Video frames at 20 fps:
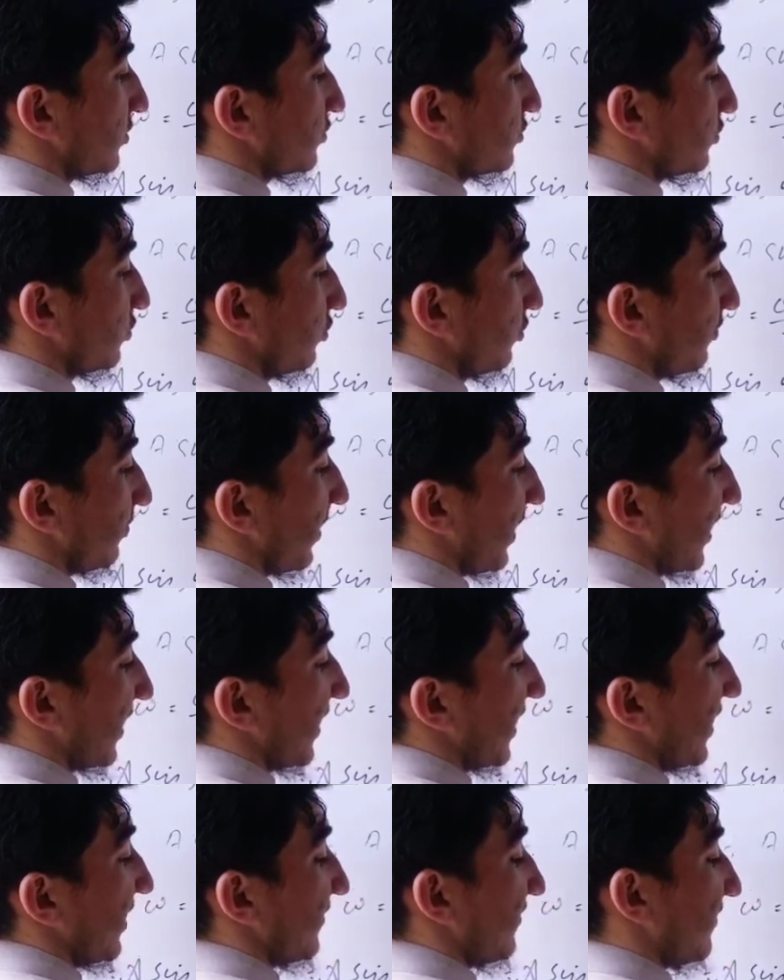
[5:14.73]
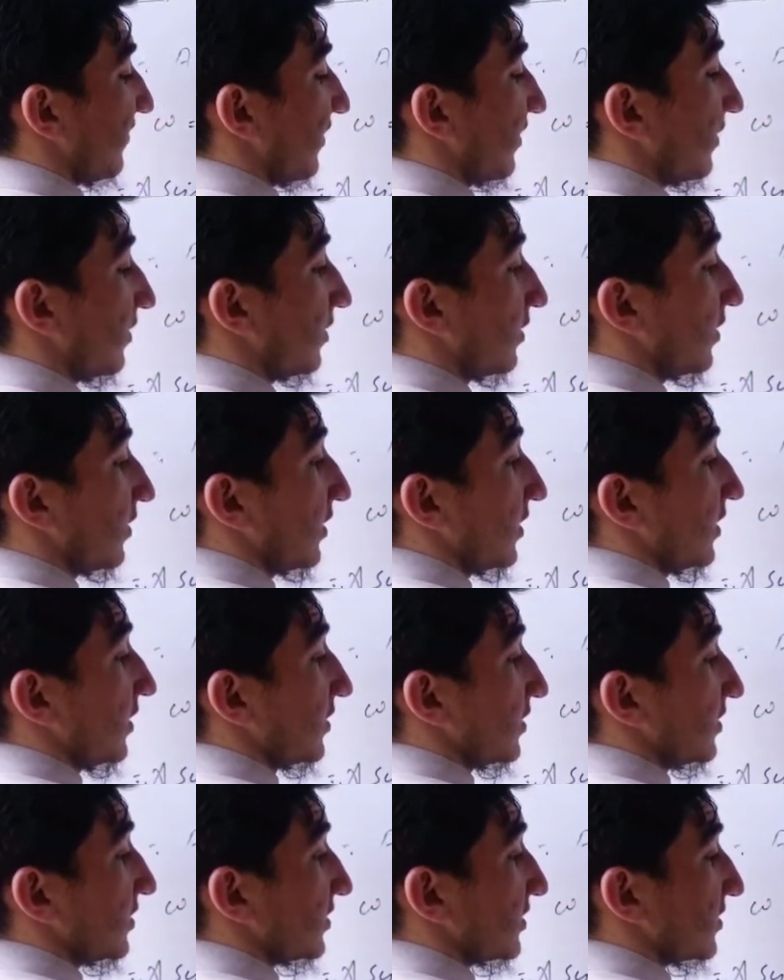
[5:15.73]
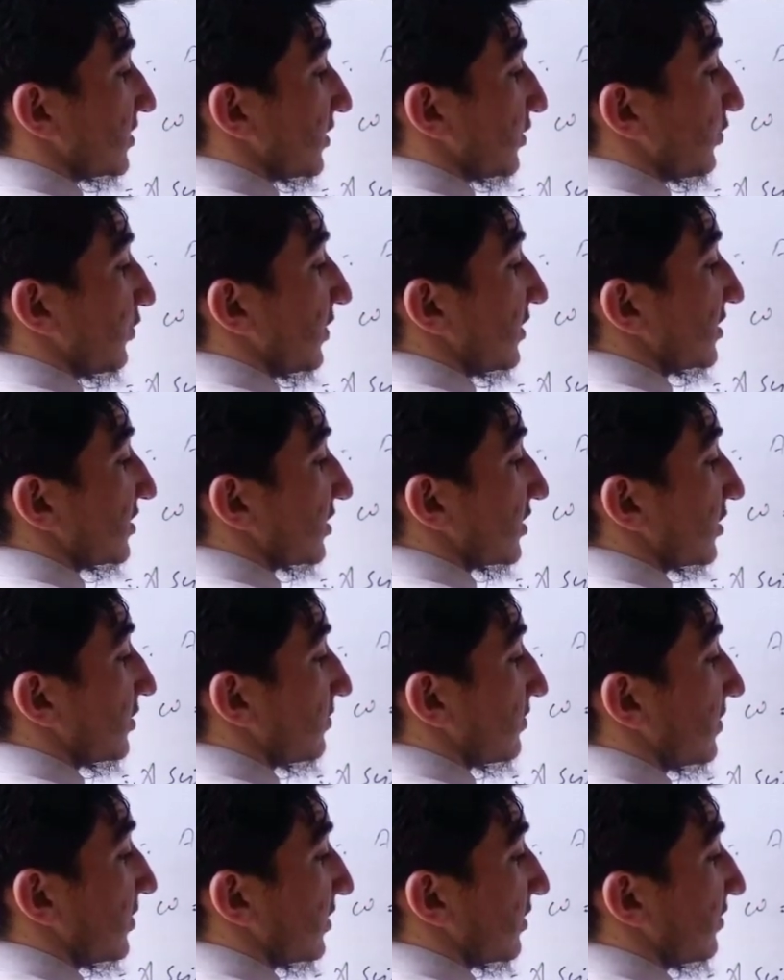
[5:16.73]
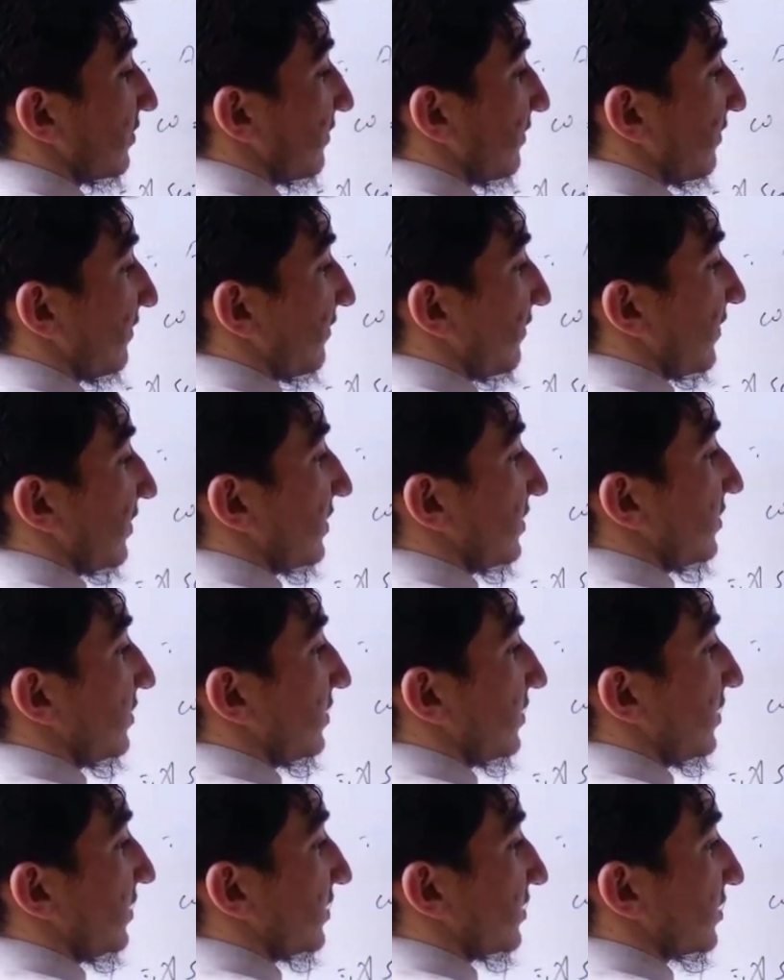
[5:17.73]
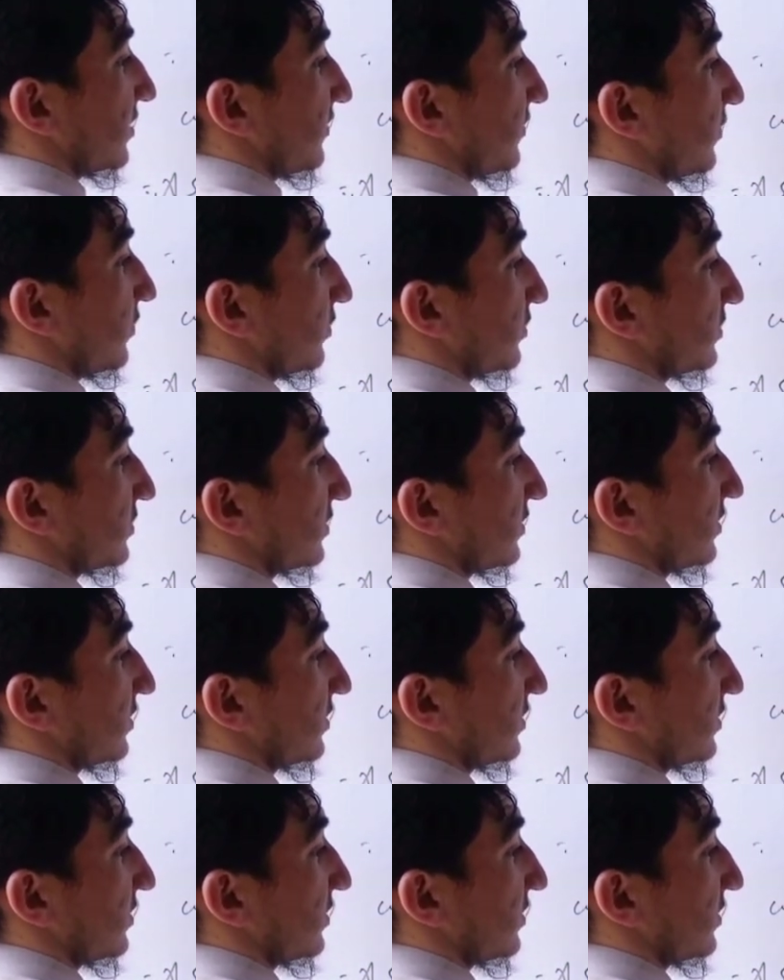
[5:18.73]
2 pi f. This is equation number 1. Let's suppose